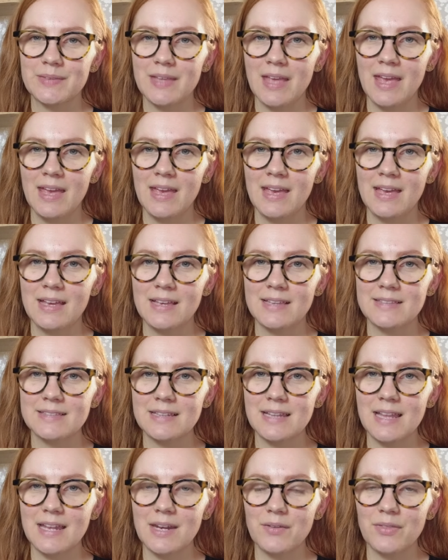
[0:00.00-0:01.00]

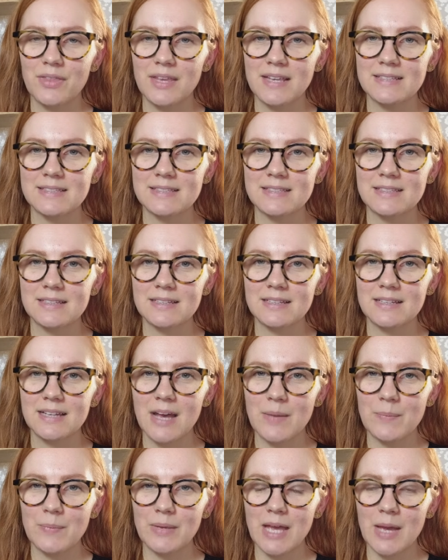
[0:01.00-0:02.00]
there's a lot of things
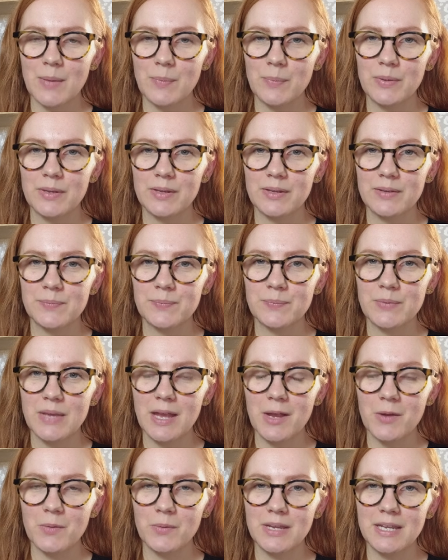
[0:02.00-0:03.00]
coming up
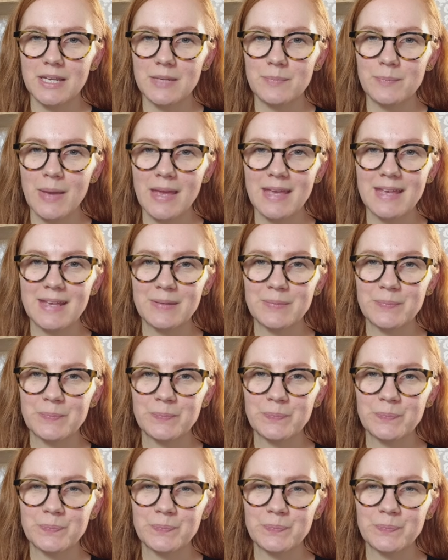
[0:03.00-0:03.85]
here in May.